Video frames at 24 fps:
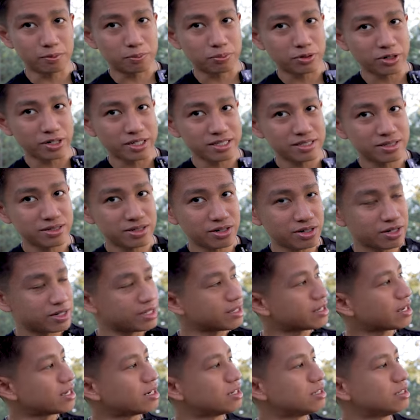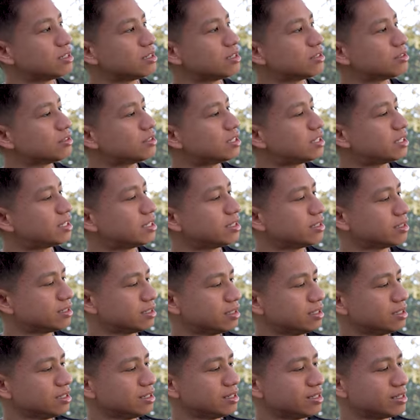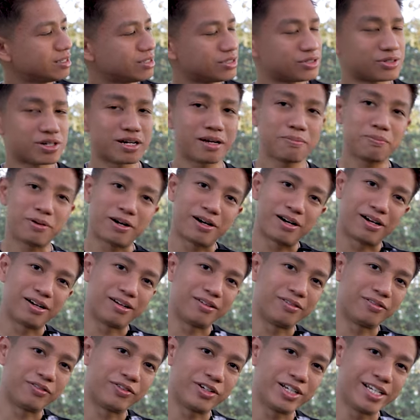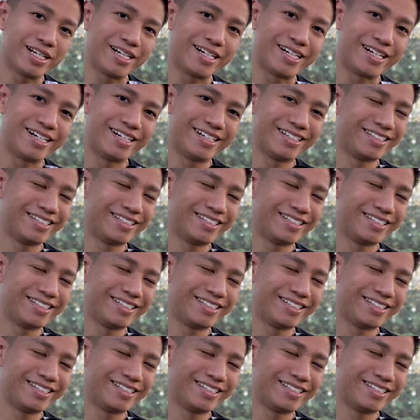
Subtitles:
a pretty sturdy kind of little tripod over here.